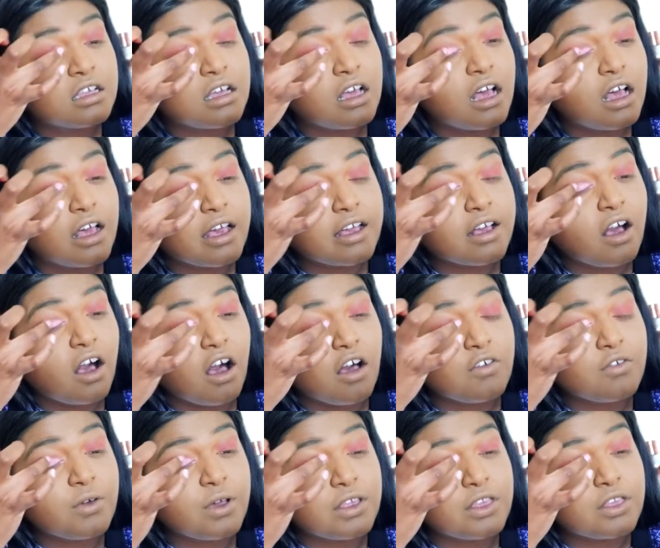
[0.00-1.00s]
like
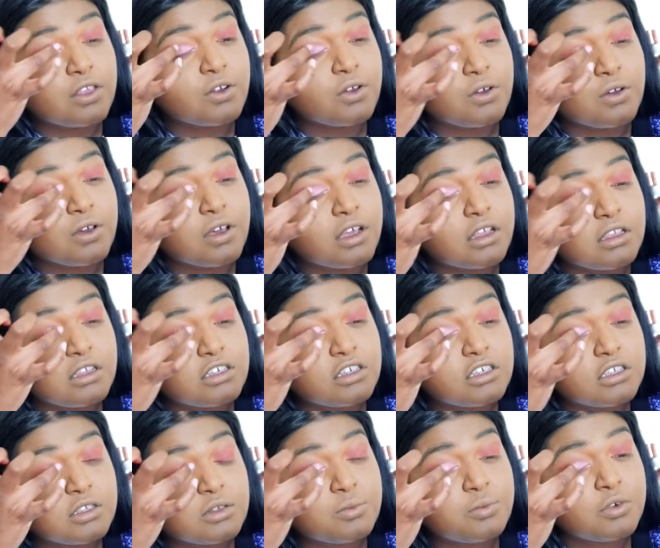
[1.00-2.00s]
halfway through, and
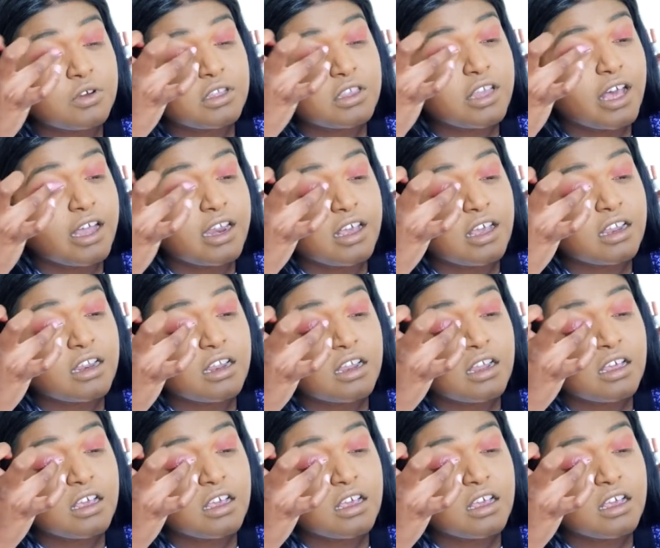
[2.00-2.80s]
just put that in.